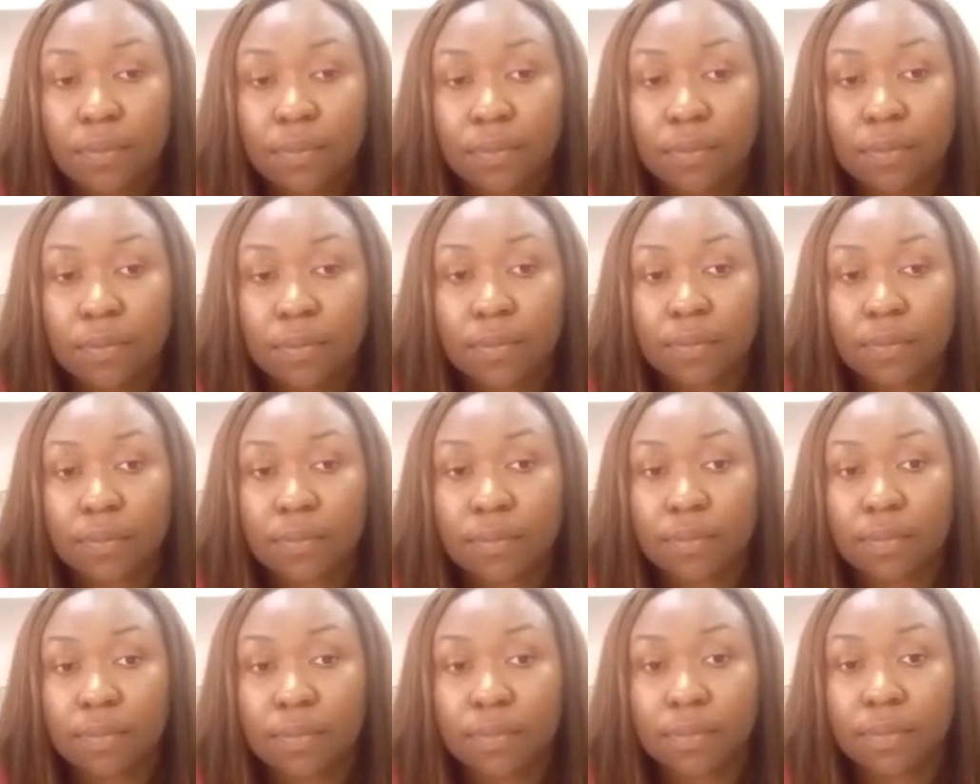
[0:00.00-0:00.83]

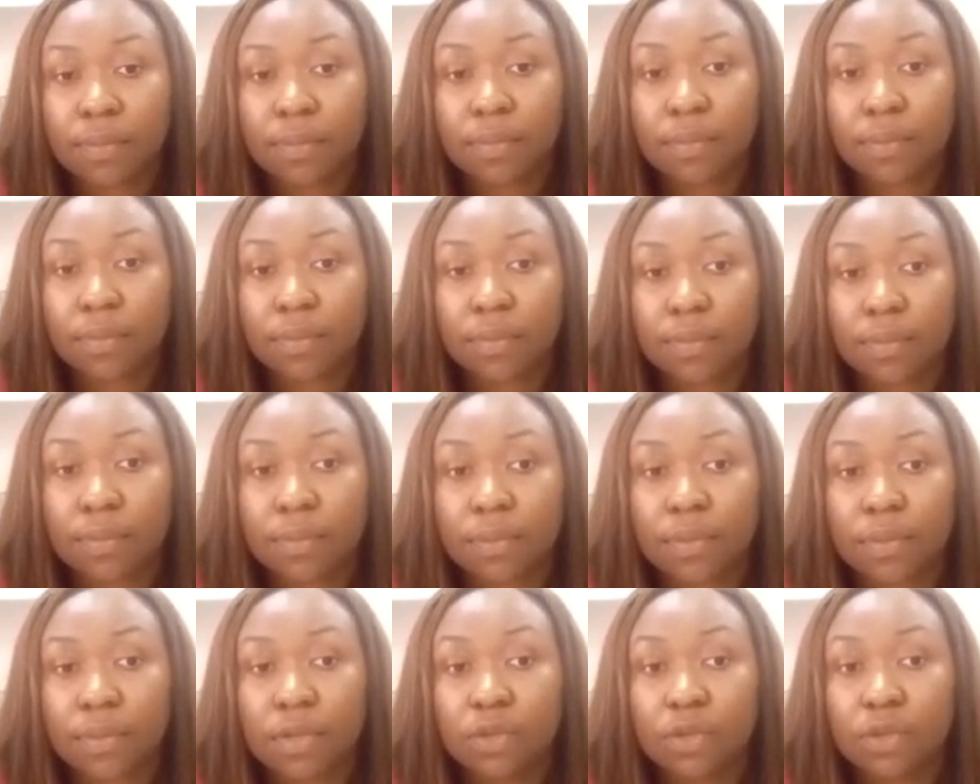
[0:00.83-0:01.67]

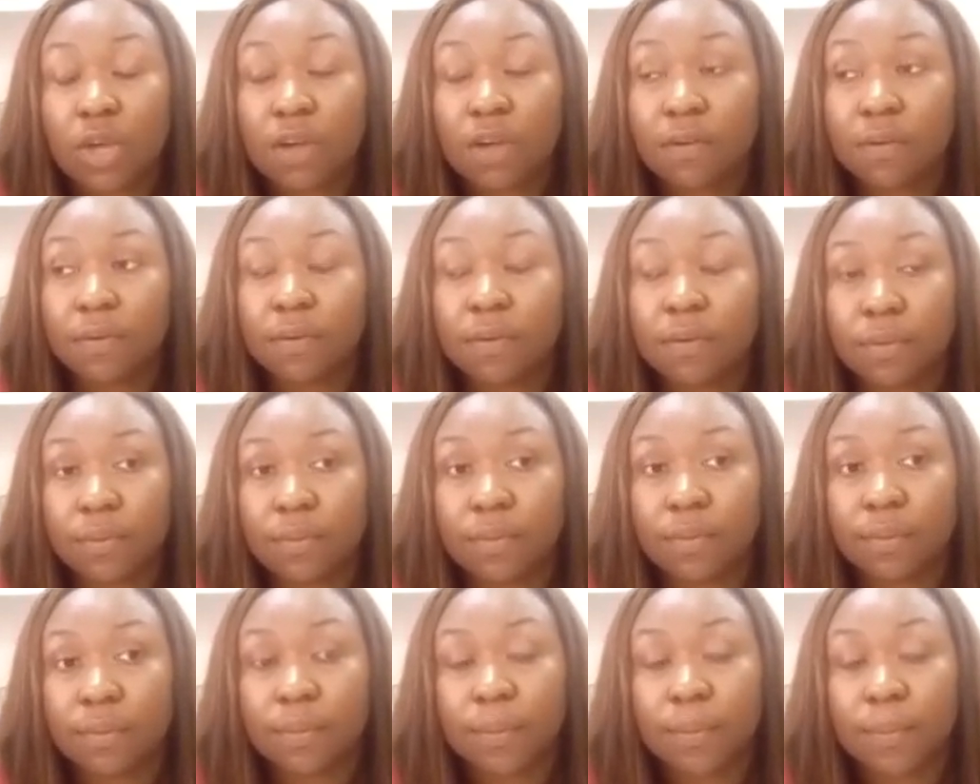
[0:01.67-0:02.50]

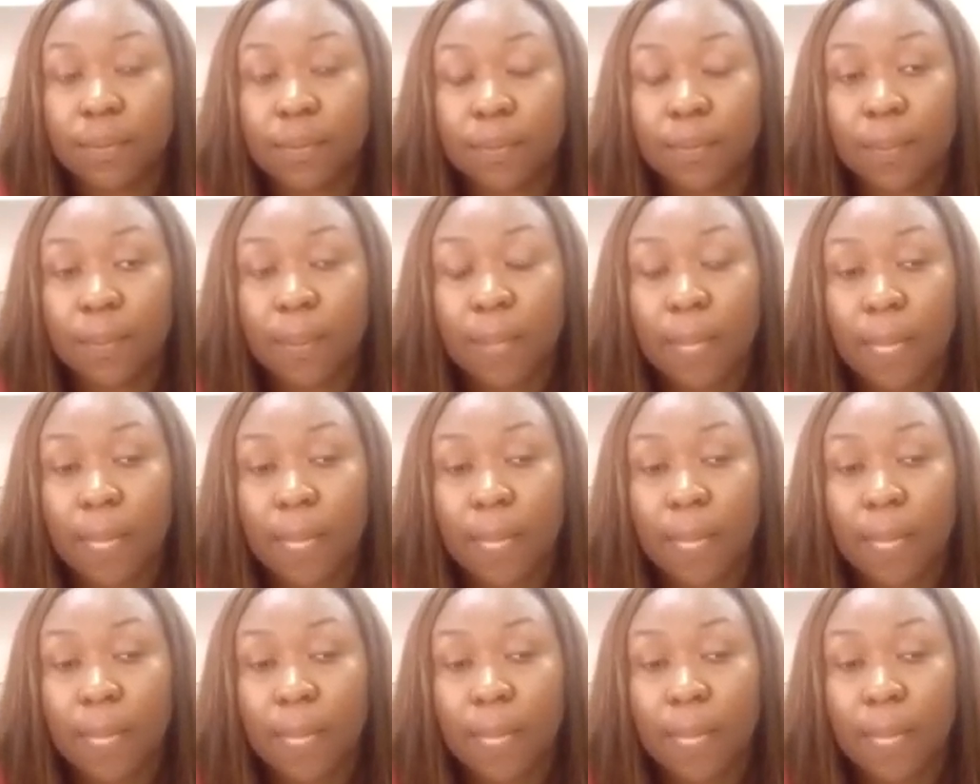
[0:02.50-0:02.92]
This person isn't speaking.